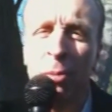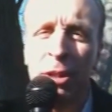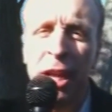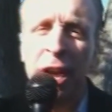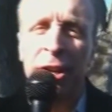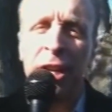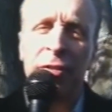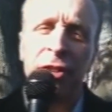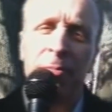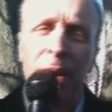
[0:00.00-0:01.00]
coming down here
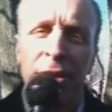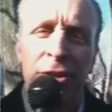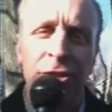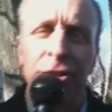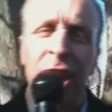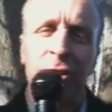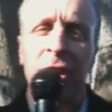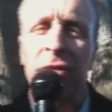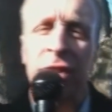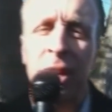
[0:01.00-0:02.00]
for the Macy's
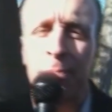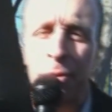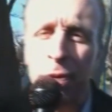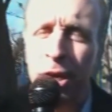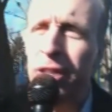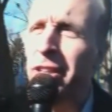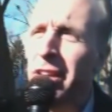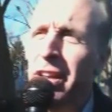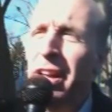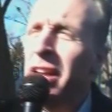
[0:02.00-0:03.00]
Thanksgiving Day Parade,
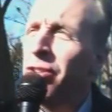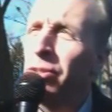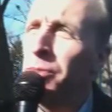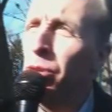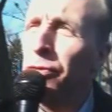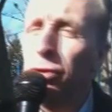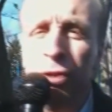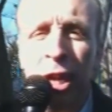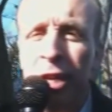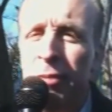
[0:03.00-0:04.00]
and it's a beautiful
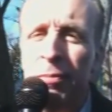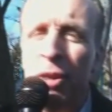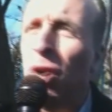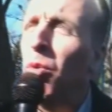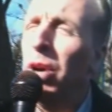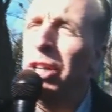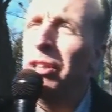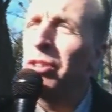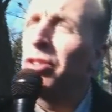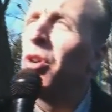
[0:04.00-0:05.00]
day. No wind,
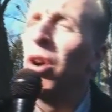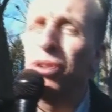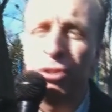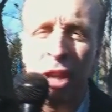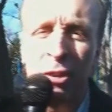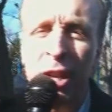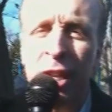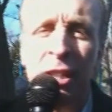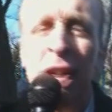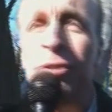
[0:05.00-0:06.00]
gorgeous out on a
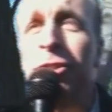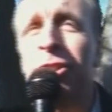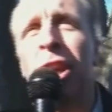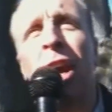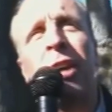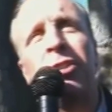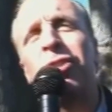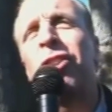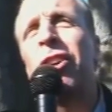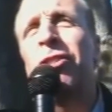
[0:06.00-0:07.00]
cloud in the sky. The
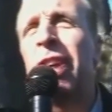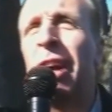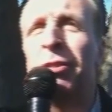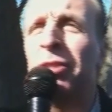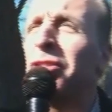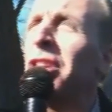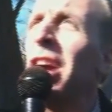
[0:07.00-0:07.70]
sun is out, the